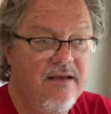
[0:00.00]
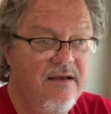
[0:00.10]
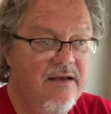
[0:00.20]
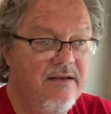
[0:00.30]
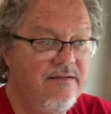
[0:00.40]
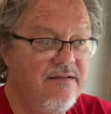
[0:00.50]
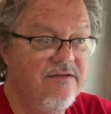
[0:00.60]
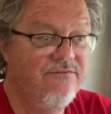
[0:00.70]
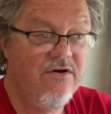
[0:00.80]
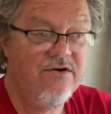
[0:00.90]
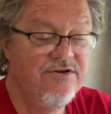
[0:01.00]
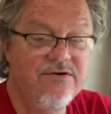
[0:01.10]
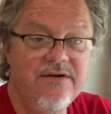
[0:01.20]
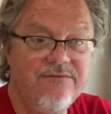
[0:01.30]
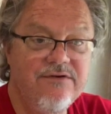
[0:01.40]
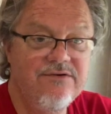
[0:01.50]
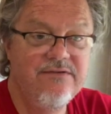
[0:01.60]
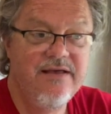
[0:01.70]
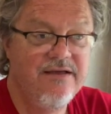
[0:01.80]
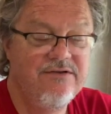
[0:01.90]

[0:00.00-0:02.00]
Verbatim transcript: Uh, in the fall, you don't have to do that.